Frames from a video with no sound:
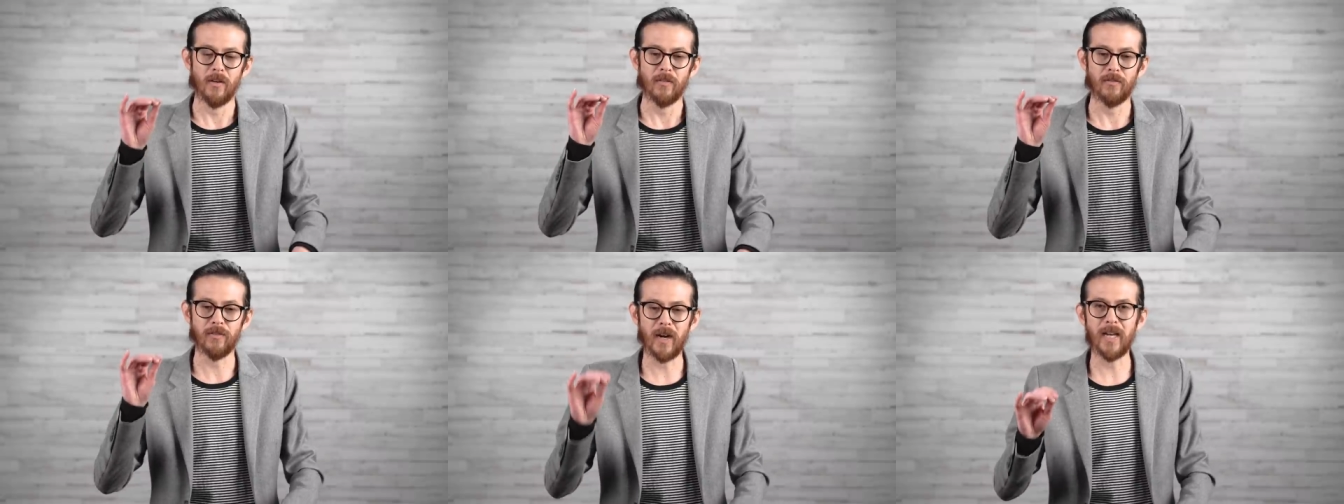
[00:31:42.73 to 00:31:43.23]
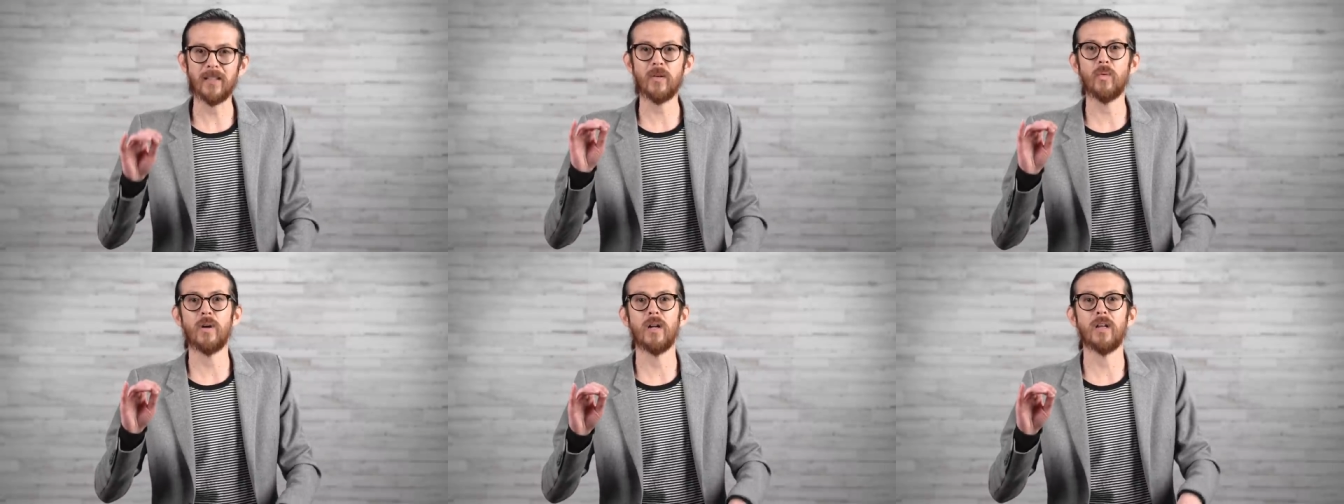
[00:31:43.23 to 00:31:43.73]
find the
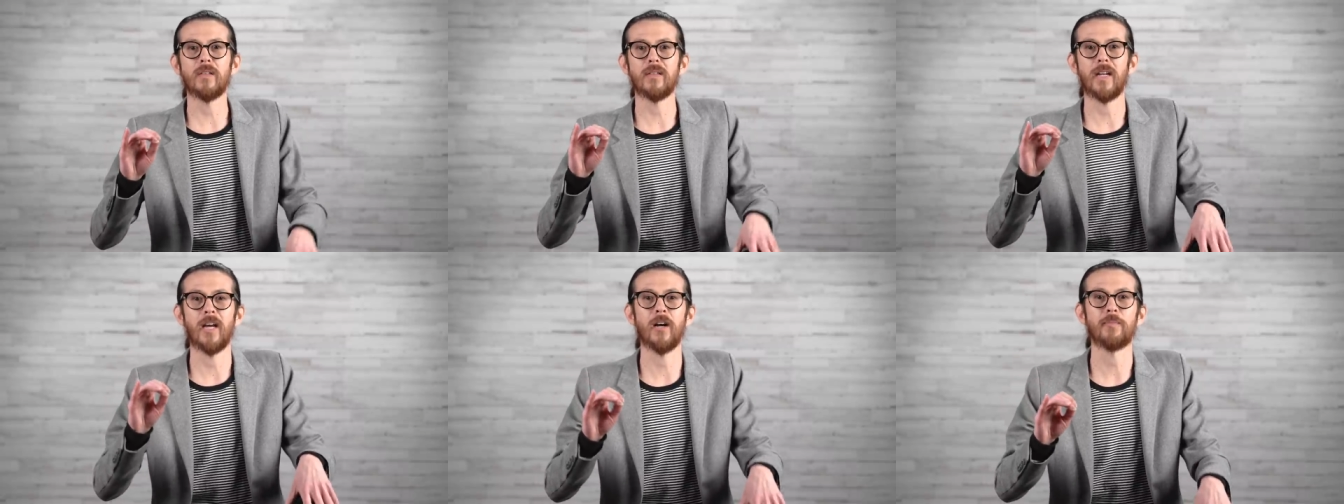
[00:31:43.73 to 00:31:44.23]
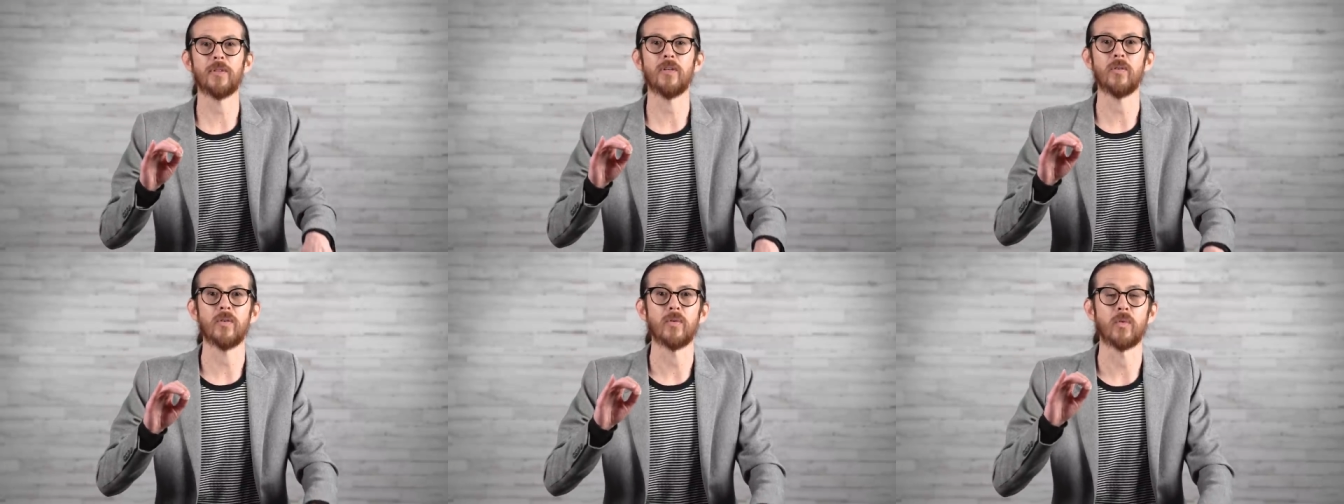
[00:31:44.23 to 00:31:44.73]
ones that help
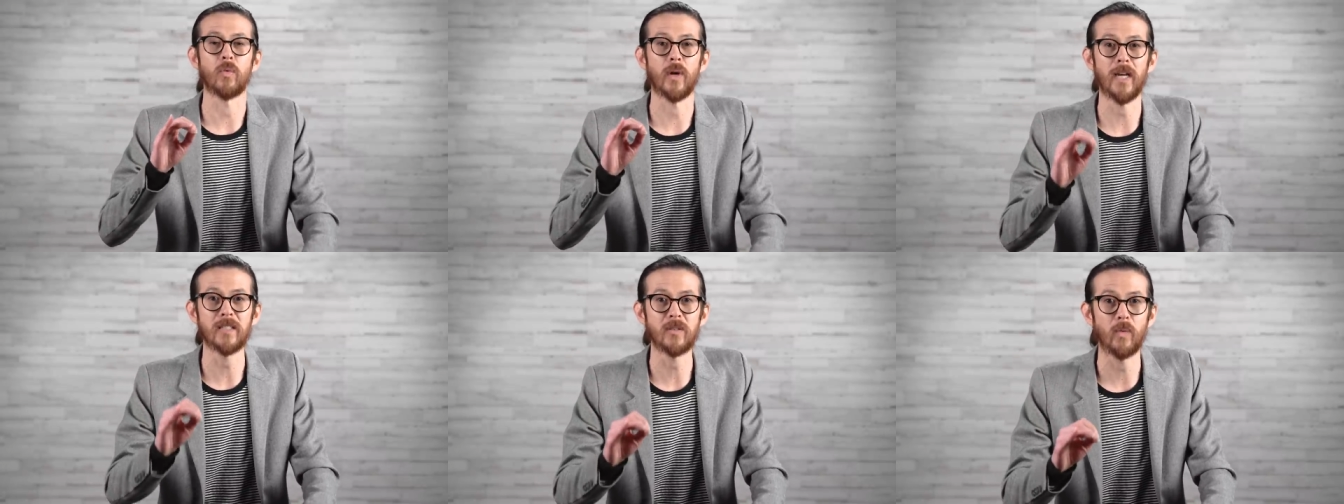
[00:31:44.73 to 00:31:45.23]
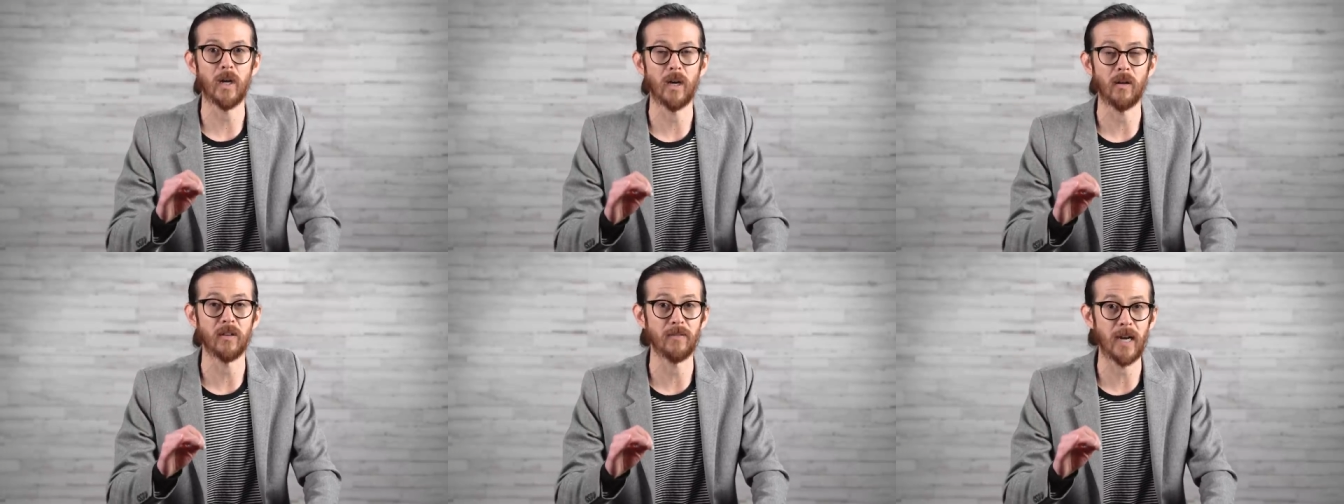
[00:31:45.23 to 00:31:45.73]
you rest
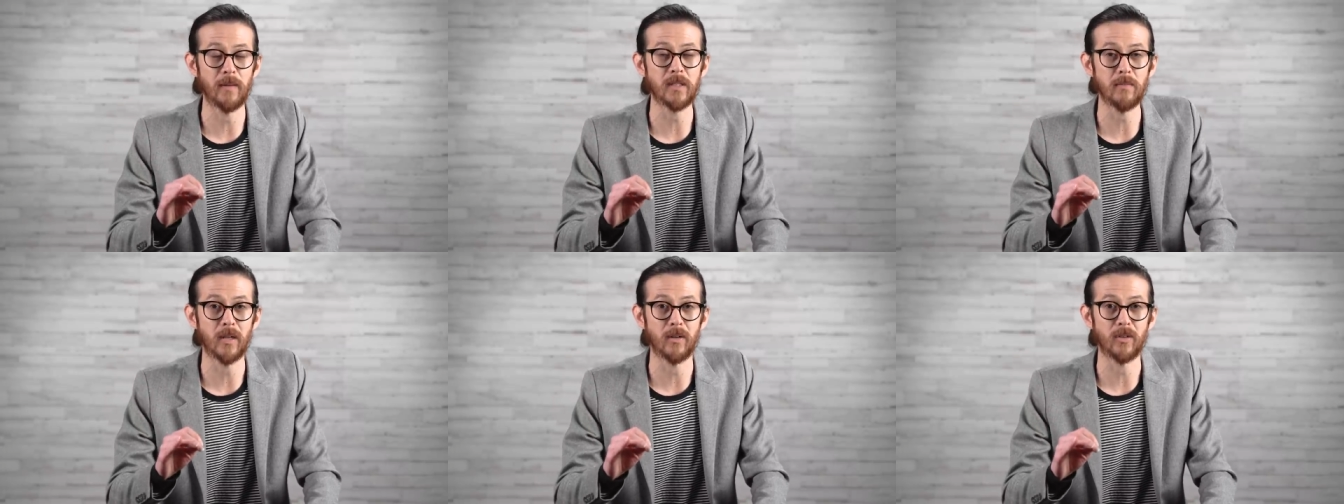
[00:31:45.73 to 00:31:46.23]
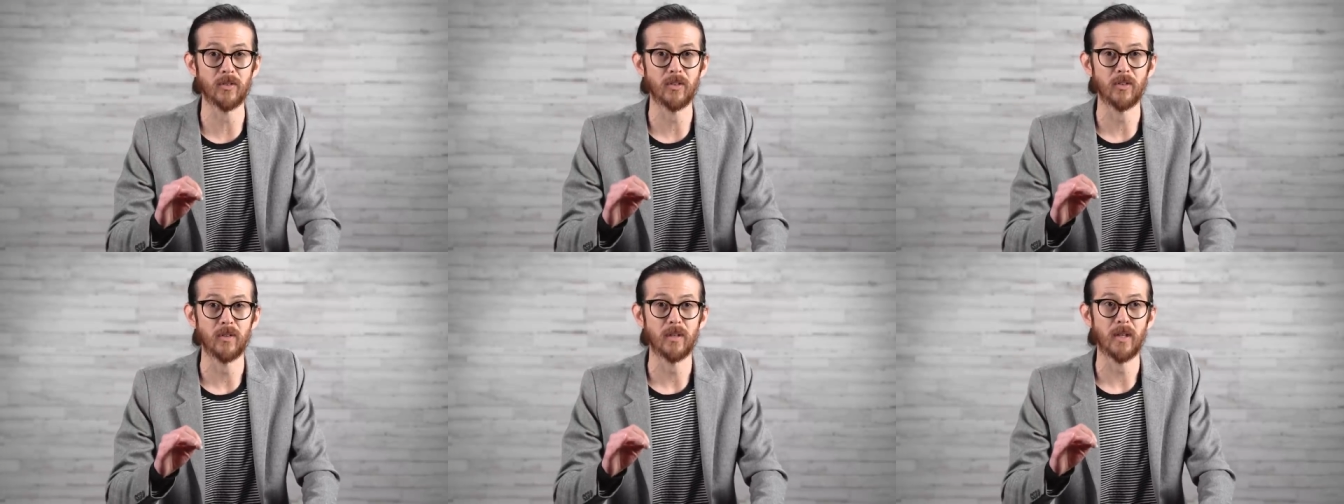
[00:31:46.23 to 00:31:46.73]
well, the vitamins and minerals,
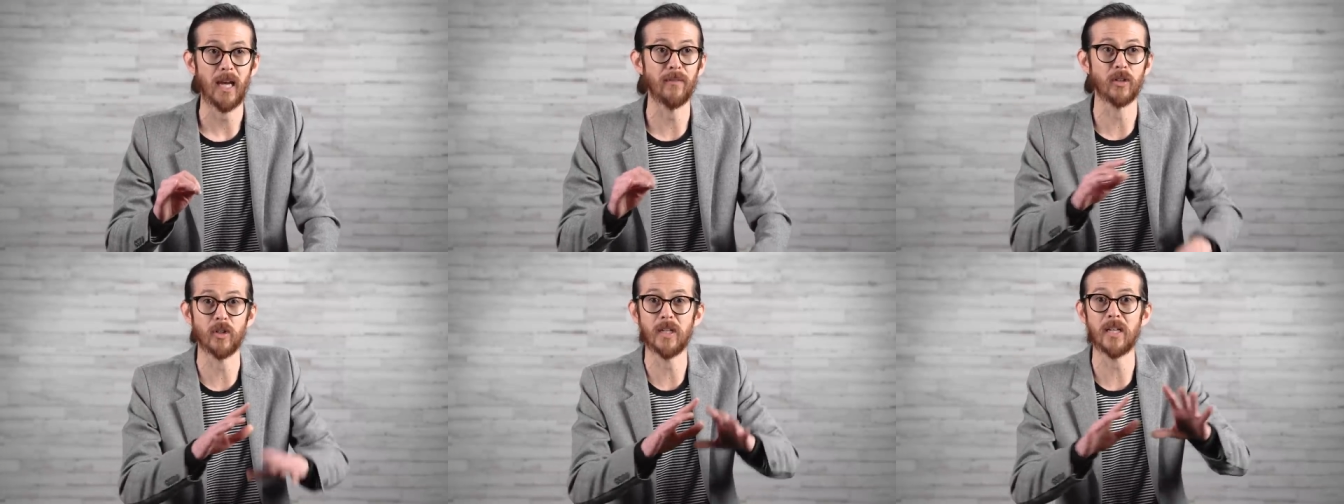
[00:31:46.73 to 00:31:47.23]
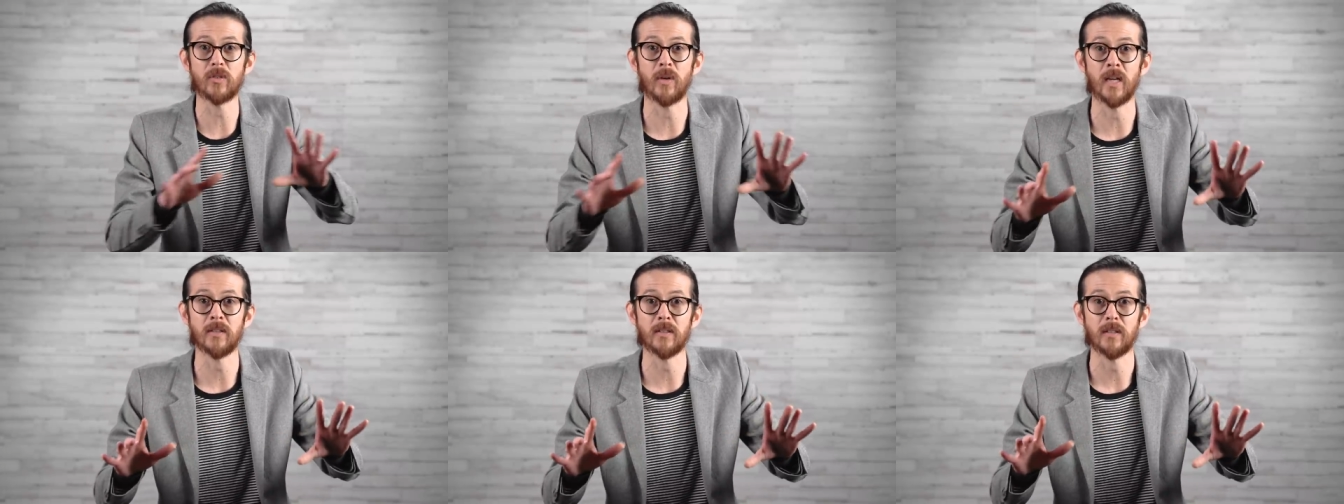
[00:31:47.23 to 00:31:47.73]
have a good night's
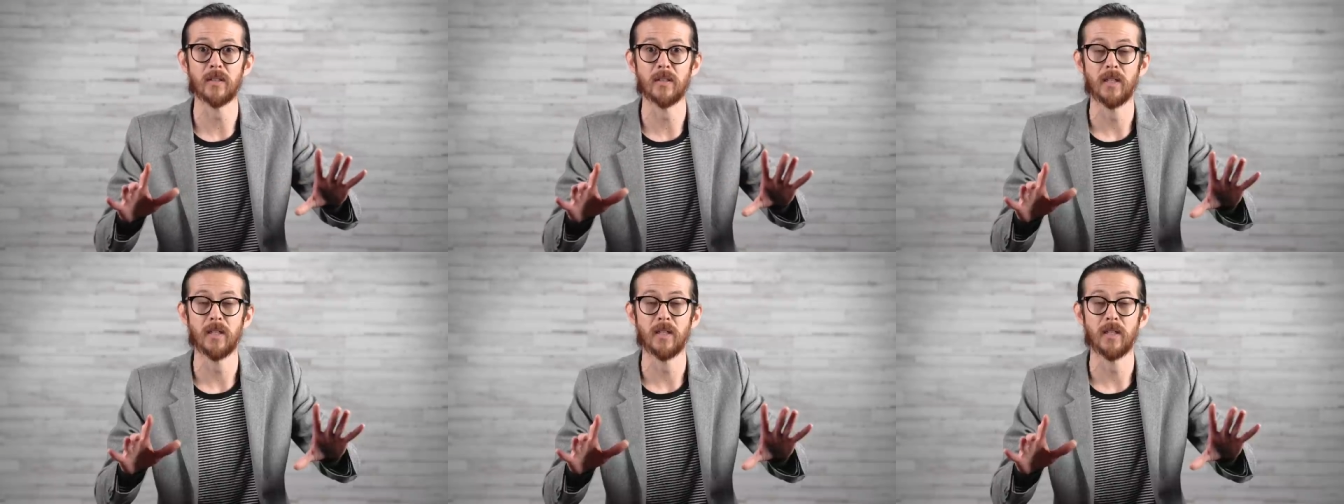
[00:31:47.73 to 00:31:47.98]
rest,